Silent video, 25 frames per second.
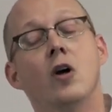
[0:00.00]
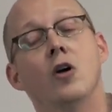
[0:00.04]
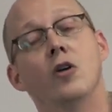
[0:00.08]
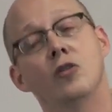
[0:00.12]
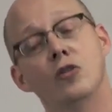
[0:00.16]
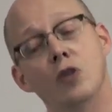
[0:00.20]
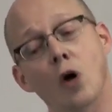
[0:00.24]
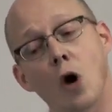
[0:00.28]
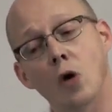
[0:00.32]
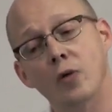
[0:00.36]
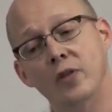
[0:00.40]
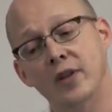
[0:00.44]

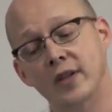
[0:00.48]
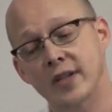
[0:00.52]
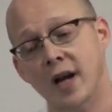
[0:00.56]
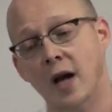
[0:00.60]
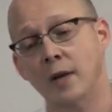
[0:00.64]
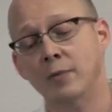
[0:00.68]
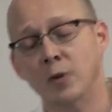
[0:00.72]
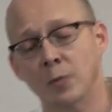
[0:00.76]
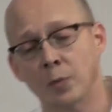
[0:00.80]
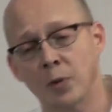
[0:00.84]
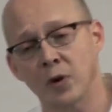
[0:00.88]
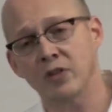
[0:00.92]
So the
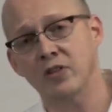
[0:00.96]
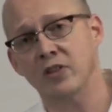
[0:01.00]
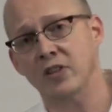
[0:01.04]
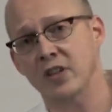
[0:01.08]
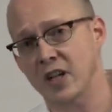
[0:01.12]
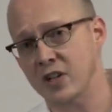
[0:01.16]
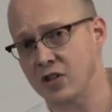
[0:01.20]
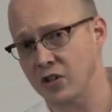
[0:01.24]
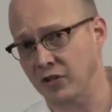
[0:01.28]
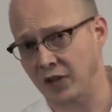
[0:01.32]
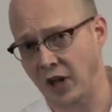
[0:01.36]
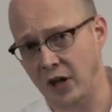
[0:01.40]
types of
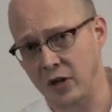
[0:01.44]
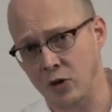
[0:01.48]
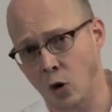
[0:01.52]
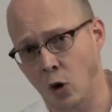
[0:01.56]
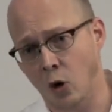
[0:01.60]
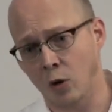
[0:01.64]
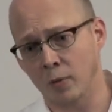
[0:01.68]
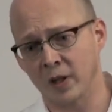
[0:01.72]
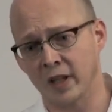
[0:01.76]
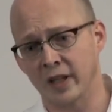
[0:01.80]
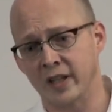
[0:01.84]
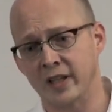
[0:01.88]
presentations I
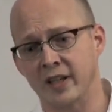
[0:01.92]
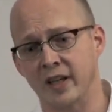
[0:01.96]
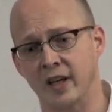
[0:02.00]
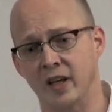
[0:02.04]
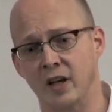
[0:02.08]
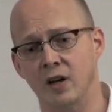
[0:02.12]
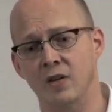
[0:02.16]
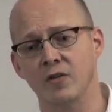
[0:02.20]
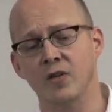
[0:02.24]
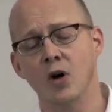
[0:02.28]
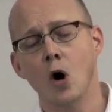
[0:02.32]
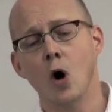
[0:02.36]
normally
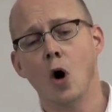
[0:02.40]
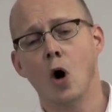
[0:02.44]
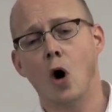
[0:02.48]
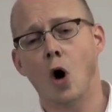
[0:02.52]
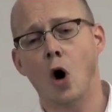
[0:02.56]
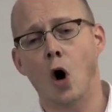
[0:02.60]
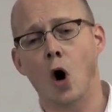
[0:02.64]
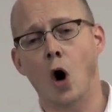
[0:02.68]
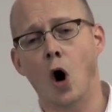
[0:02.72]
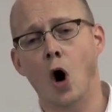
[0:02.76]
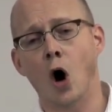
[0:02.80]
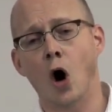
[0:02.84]
give
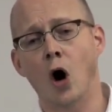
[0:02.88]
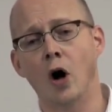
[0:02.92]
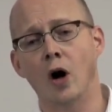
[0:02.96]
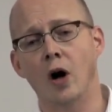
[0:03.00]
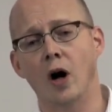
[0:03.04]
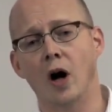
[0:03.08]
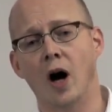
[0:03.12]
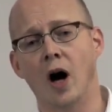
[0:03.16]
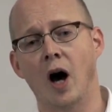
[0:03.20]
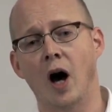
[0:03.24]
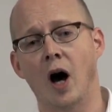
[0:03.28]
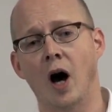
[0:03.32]

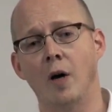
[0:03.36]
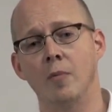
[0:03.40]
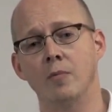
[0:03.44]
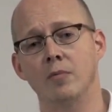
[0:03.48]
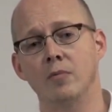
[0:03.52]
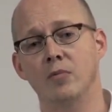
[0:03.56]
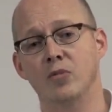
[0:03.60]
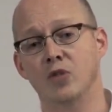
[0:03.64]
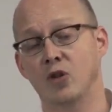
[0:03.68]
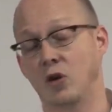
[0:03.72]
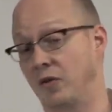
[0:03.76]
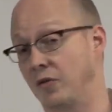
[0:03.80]
are
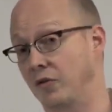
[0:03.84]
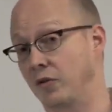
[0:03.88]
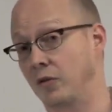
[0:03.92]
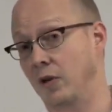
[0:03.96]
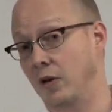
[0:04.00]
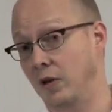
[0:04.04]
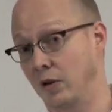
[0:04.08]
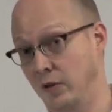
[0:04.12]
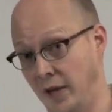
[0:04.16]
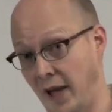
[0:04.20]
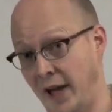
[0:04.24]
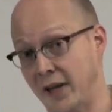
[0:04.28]
sort of
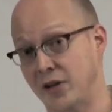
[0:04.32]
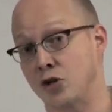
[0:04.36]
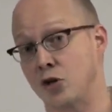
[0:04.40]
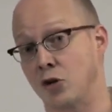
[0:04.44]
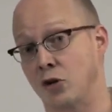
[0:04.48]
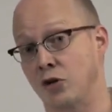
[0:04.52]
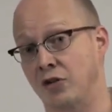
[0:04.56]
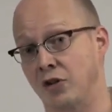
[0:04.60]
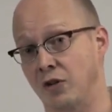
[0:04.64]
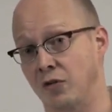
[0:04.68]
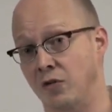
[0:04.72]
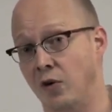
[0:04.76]

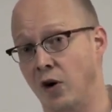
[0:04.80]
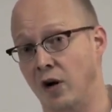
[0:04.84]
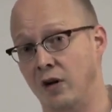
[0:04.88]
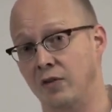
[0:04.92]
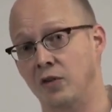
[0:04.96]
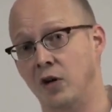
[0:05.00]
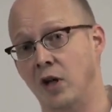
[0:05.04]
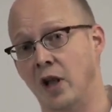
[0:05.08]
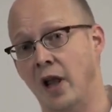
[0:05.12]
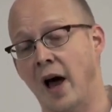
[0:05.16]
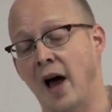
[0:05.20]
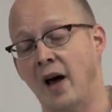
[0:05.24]
lectures in front
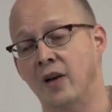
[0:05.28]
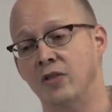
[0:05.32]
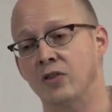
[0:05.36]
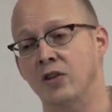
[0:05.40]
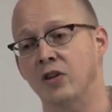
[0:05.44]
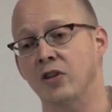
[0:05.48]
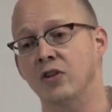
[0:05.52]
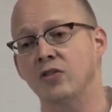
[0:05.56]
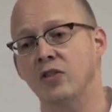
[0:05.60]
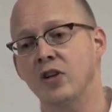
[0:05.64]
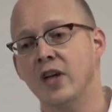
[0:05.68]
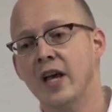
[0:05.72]
of
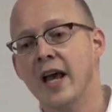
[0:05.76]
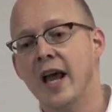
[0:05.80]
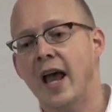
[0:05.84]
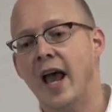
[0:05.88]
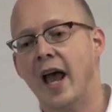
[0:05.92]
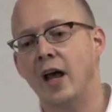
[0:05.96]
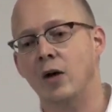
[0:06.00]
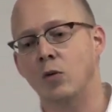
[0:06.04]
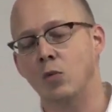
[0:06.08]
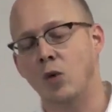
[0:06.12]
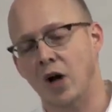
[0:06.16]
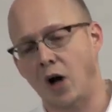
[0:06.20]
classes,
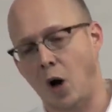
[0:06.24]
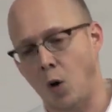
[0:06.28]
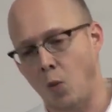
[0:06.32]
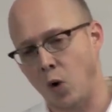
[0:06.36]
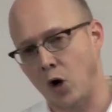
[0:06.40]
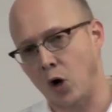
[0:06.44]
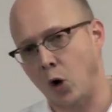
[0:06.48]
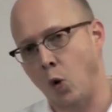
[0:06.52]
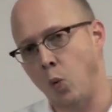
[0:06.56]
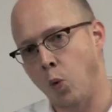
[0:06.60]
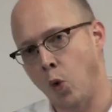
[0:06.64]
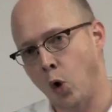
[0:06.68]
and what I
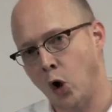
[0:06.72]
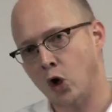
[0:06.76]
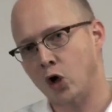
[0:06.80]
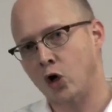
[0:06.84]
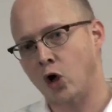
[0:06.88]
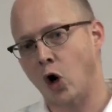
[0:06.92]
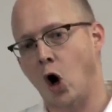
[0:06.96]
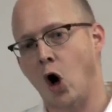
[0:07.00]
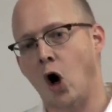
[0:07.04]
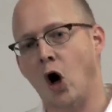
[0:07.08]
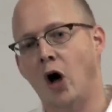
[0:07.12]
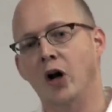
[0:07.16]
want to
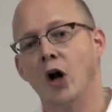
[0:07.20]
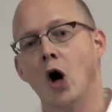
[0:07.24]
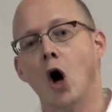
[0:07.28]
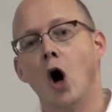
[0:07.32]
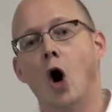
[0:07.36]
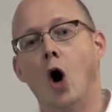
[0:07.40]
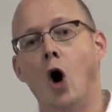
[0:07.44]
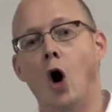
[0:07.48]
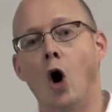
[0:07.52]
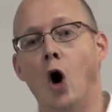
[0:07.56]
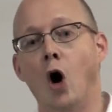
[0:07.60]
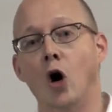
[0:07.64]
work on
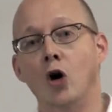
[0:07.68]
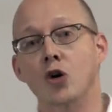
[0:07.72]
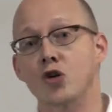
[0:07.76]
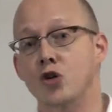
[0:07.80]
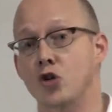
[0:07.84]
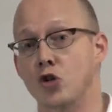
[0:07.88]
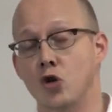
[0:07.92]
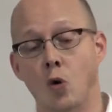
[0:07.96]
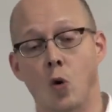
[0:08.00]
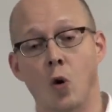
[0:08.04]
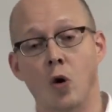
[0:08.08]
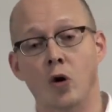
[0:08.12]
are
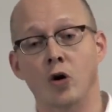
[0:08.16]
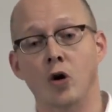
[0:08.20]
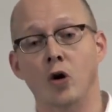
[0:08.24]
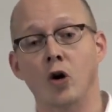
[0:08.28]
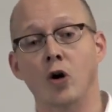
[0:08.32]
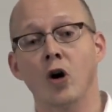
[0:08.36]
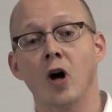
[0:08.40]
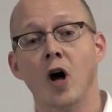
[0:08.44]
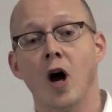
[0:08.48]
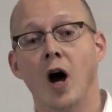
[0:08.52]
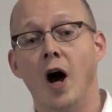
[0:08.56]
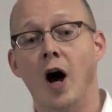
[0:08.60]

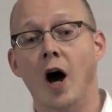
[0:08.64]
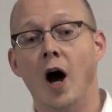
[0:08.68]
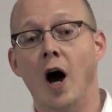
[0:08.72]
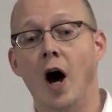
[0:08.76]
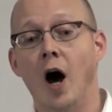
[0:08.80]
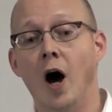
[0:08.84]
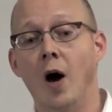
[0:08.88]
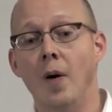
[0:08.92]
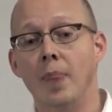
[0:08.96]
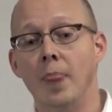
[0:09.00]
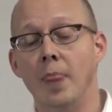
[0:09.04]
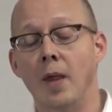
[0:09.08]
shorter
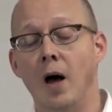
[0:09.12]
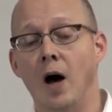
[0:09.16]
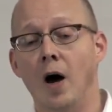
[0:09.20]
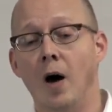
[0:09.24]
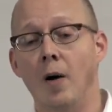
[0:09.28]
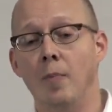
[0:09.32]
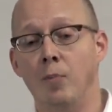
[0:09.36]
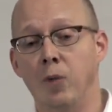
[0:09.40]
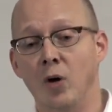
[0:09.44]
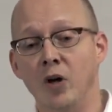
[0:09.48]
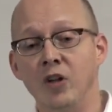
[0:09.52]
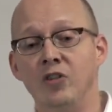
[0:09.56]

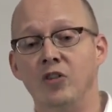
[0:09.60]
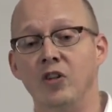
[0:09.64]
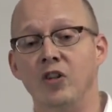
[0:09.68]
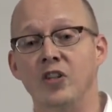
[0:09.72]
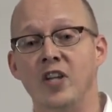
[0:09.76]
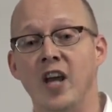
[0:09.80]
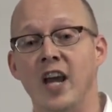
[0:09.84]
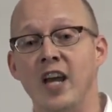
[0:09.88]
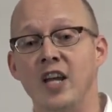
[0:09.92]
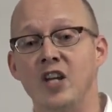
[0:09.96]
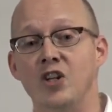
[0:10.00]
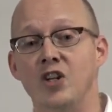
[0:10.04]

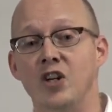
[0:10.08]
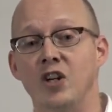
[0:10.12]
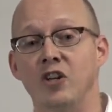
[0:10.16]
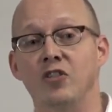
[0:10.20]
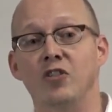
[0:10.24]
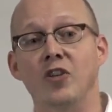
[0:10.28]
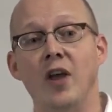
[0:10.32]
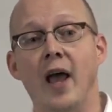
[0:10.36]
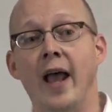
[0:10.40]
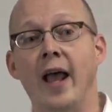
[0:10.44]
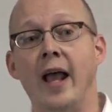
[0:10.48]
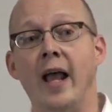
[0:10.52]

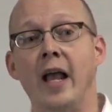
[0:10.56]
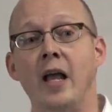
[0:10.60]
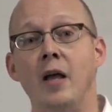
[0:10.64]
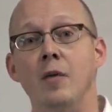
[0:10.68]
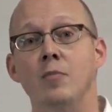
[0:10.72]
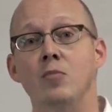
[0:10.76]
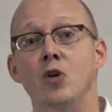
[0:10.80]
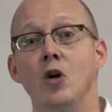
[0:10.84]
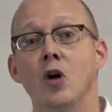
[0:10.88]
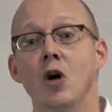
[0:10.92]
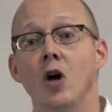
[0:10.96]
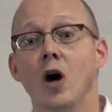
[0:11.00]
presentations
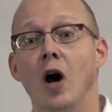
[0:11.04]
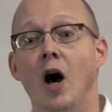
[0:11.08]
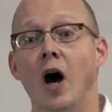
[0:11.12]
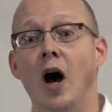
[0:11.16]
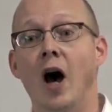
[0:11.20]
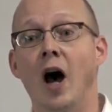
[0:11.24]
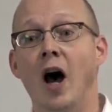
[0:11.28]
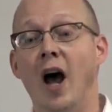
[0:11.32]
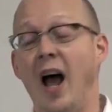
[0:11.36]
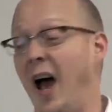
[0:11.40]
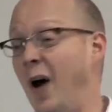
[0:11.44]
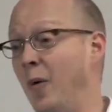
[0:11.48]
aimed
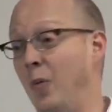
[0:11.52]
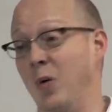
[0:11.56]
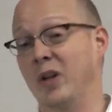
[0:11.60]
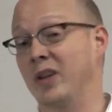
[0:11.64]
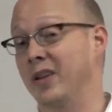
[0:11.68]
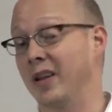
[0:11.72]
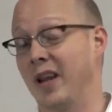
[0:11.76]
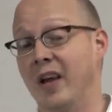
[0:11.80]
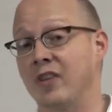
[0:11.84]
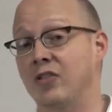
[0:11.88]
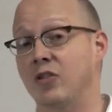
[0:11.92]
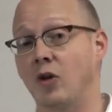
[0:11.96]
with
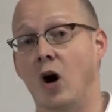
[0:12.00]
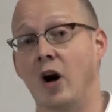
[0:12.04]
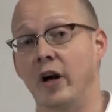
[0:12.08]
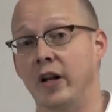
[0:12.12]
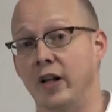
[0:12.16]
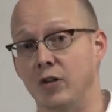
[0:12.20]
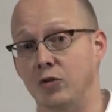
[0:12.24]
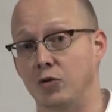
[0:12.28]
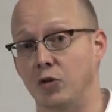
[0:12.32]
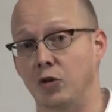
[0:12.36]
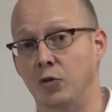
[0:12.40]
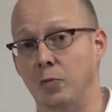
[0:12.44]
less
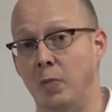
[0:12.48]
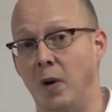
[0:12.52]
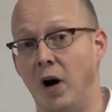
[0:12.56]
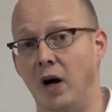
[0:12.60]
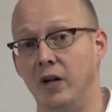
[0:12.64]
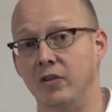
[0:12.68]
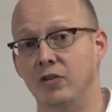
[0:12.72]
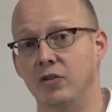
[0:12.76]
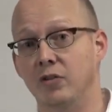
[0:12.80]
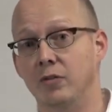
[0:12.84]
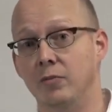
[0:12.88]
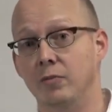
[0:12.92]
audience
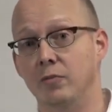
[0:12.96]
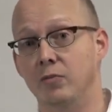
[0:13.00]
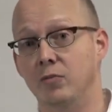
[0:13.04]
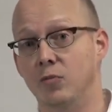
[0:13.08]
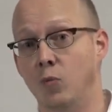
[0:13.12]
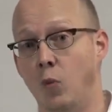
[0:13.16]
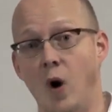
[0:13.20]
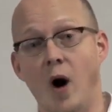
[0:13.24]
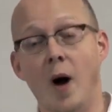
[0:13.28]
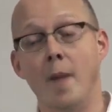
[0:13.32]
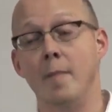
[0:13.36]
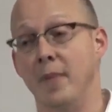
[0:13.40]
response,
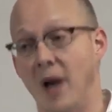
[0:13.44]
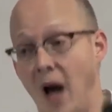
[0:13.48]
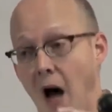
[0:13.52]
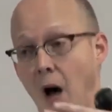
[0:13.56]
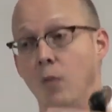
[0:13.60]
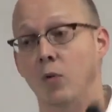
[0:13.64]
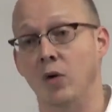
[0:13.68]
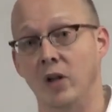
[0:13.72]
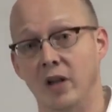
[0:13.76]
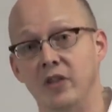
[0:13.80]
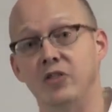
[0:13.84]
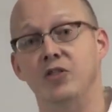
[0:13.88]
where I'm
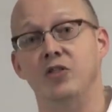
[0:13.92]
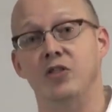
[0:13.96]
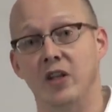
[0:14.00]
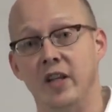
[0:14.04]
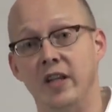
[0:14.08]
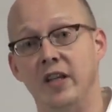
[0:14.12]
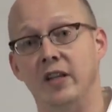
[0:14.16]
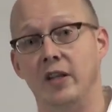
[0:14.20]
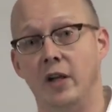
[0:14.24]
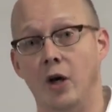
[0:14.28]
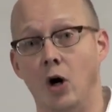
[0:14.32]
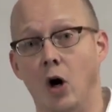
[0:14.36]
not really
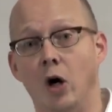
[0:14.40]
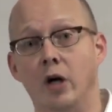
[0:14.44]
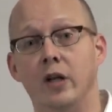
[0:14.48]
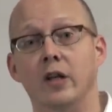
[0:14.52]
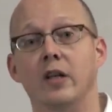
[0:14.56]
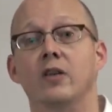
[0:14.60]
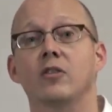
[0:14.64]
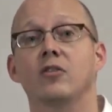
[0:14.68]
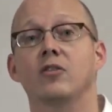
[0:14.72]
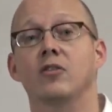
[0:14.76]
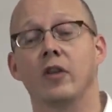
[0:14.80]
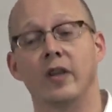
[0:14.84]
seeing the
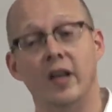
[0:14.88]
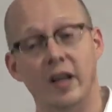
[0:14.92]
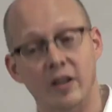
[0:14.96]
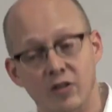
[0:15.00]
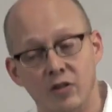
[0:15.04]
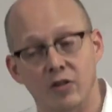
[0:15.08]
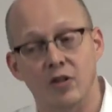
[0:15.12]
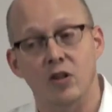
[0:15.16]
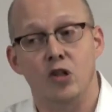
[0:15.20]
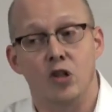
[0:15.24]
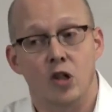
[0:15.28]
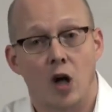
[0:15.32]
audience. So
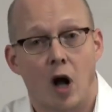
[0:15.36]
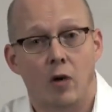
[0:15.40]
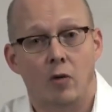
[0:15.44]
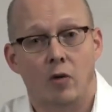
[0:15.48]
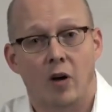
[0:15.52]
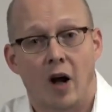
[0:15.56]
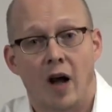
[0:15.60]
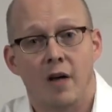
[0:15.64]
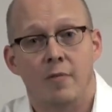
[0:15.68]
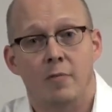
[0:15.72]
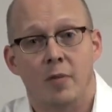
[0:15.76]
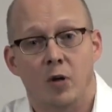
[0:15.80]
that's the
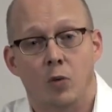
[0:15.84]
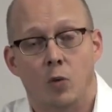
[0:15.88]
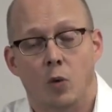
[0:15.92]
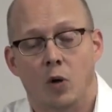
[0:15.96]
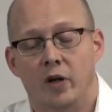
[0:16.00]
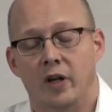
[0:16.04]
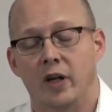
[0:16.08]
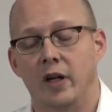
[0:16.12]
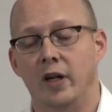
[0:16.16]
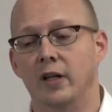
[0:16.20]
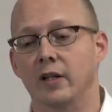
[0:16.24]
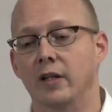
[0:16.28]
genre I've been
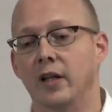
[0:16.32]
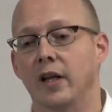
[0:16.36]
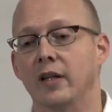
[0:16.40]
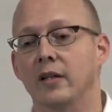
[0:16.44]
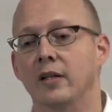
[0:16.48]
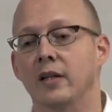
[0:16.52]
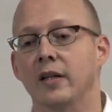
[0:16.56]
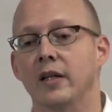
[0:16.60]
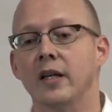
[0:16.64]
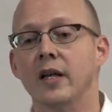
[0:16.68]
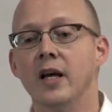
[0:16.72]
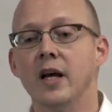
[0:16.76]
working in
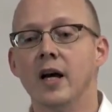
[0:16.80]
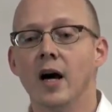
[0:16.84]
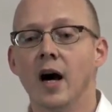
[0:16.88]
lately.